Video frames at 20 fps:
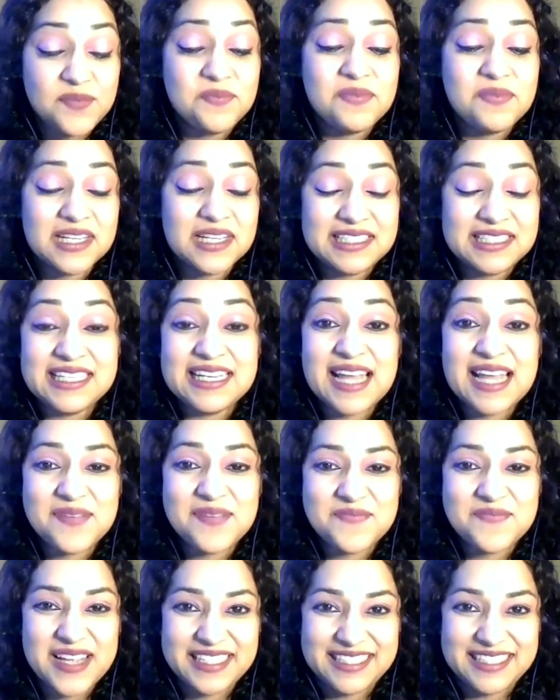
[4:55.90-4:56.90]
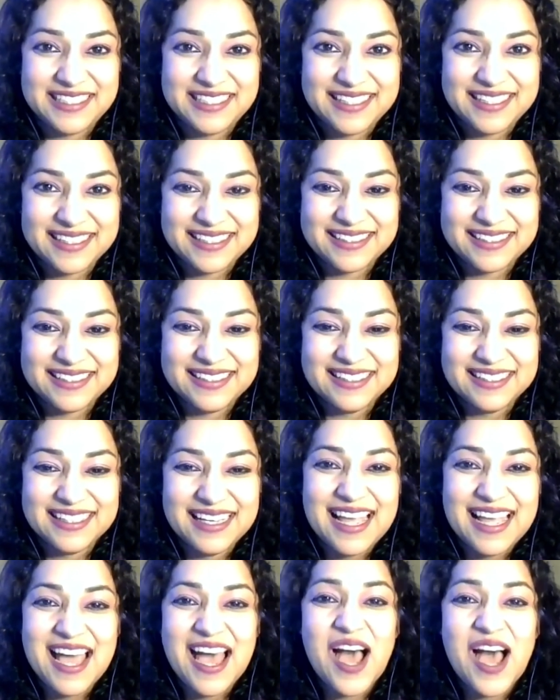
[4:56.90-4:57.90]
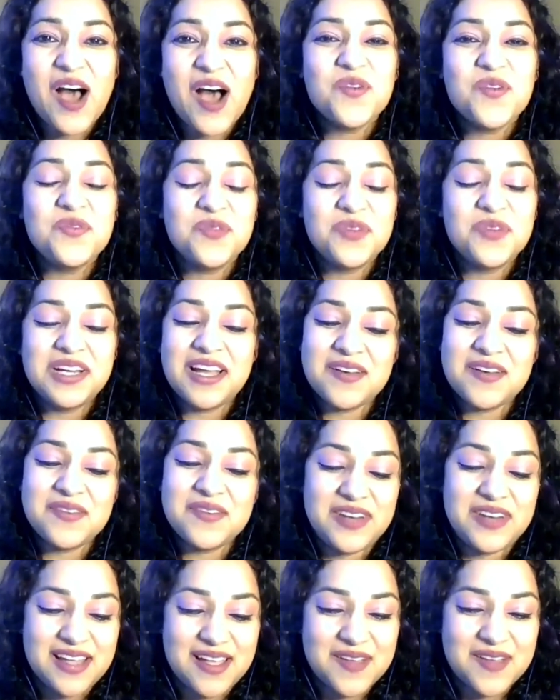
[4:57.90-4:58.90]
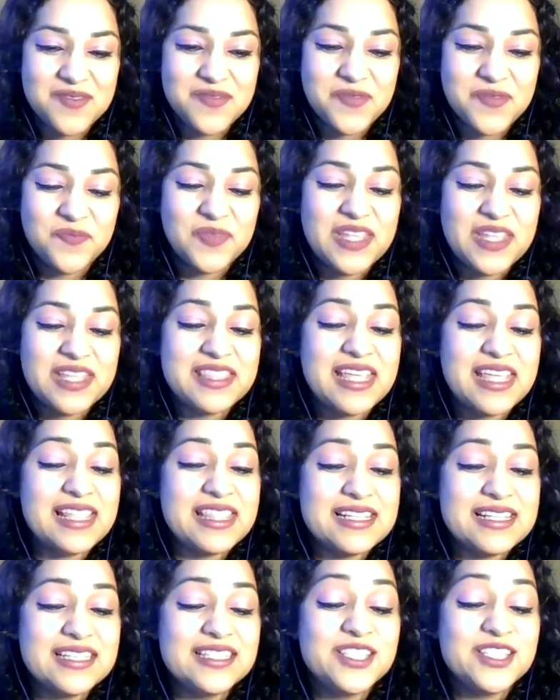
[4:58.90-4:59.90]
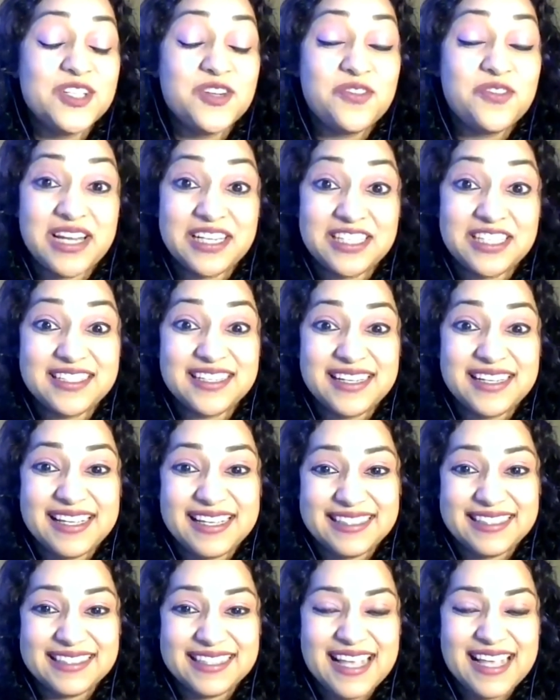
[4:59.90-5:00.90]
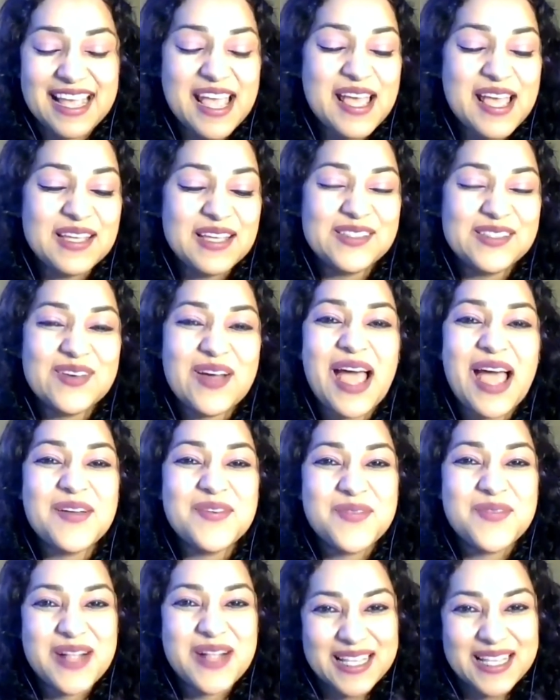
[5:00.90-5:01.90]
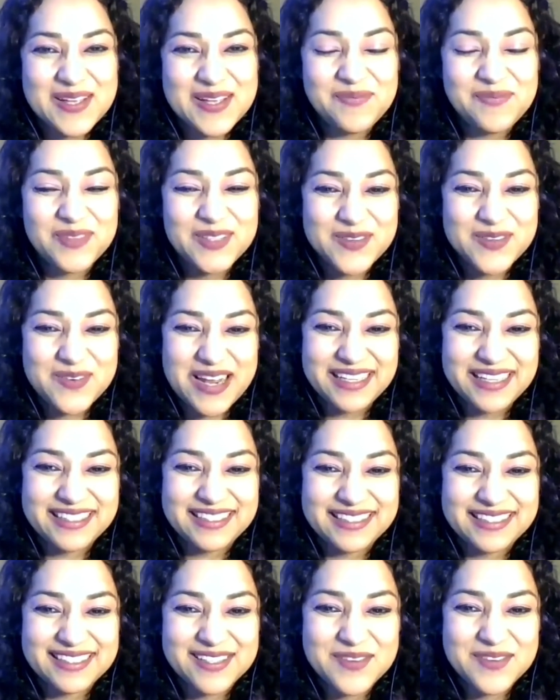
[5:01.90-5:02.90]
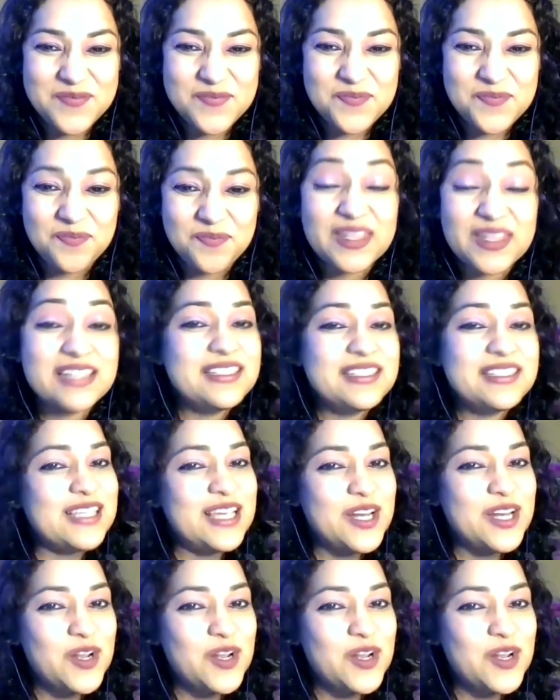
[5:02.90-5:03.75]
multidimensional, how full of love that Terentia is. So I welcome Terentia. This is an